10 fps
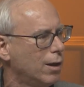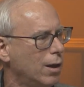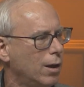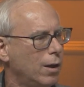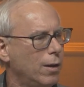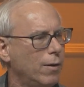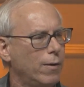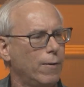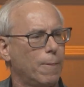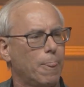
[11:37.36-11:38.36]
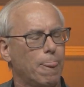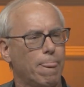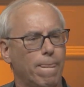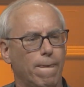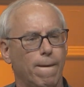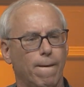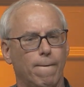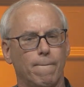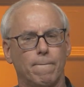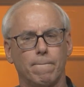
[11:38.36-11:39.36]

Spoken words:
[no speech]